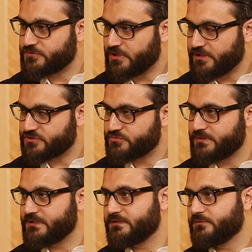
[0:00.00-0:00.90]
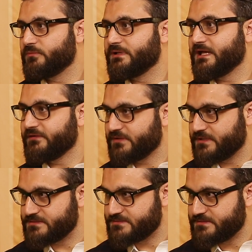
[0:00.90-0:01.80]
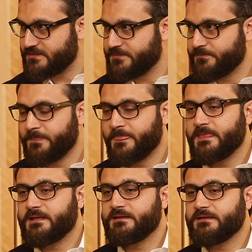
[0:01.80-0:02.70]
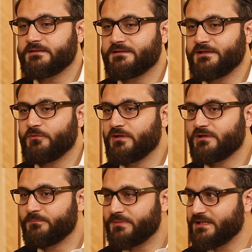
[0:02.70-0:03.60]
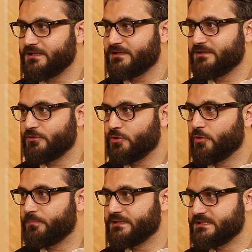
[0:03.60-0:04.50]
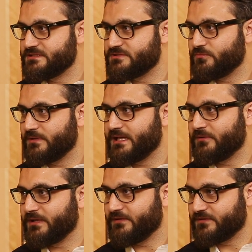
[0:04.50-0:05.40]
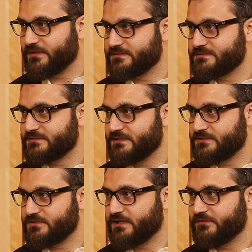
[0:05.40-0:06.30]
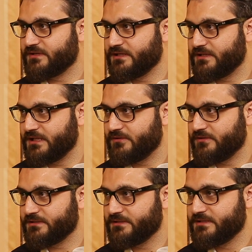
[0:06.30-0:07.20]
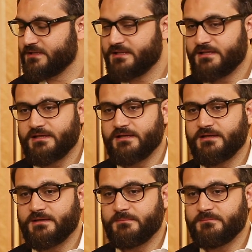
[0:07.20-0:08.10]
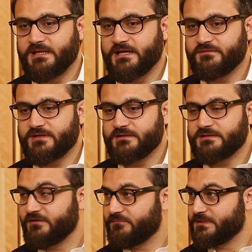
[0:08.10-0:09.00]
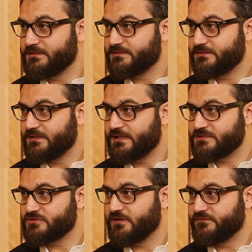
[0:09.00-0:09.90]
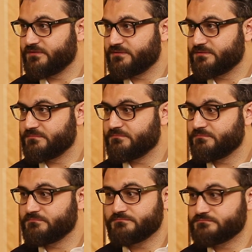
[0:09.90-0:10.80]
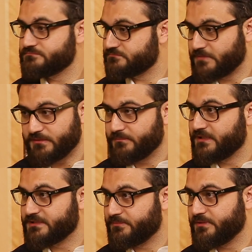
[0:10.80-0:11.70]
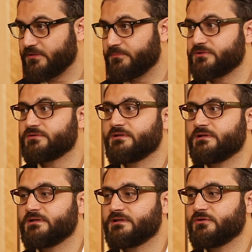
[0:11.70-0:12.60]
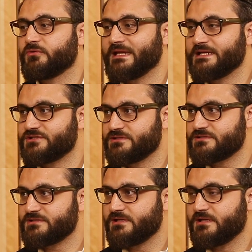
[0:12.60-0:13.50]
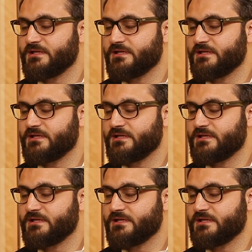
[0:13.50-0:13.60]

talks with Afghans. There will be no peace without Afghans, intra-Afghan dialogue. The Afghan government has offered at multiple occasions